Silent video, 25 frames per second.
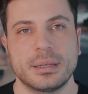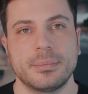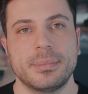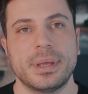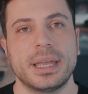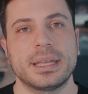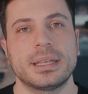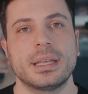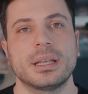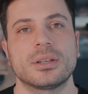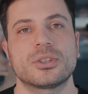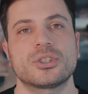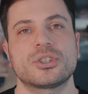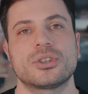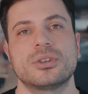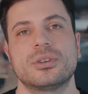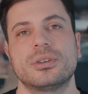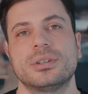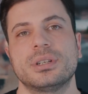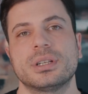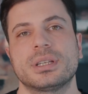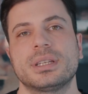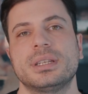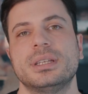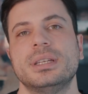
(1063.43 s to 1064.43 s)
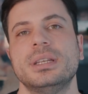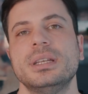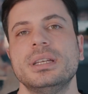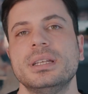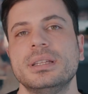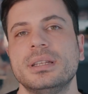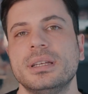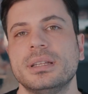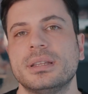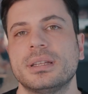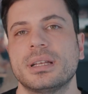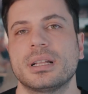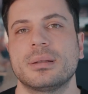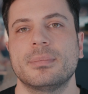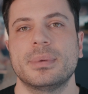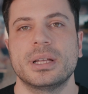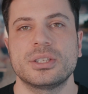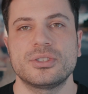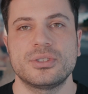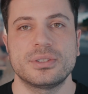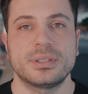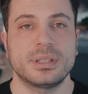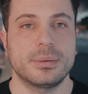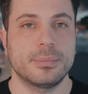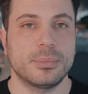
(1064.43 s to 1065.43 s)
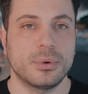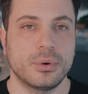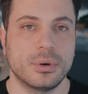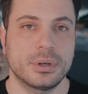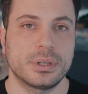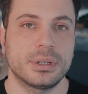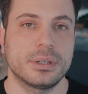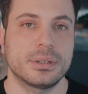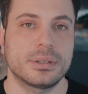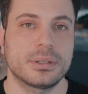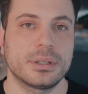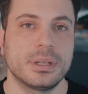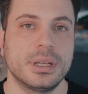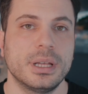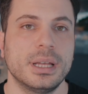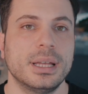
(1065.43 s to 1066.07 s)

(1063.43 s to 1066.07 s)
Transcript: making sure the key detail match is important.